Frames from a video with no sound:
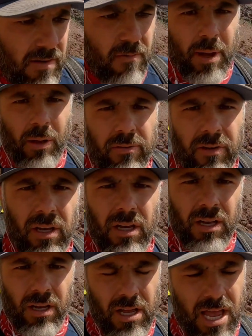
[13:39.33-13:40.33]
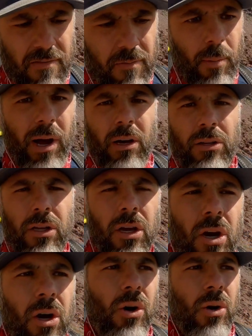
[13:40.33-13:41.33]
About half a mile to
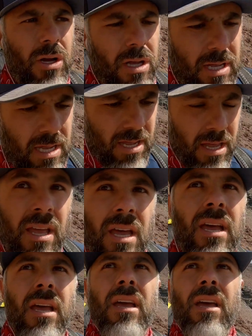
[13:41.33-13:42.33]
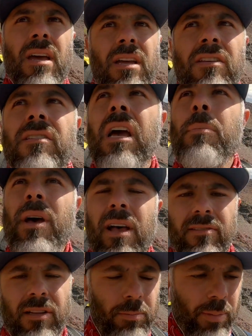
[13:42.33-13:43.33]
go. Just got
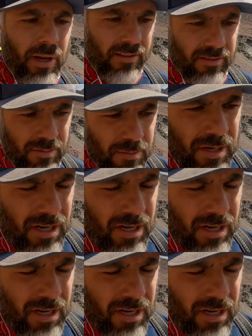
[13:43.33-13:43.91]
passed up by some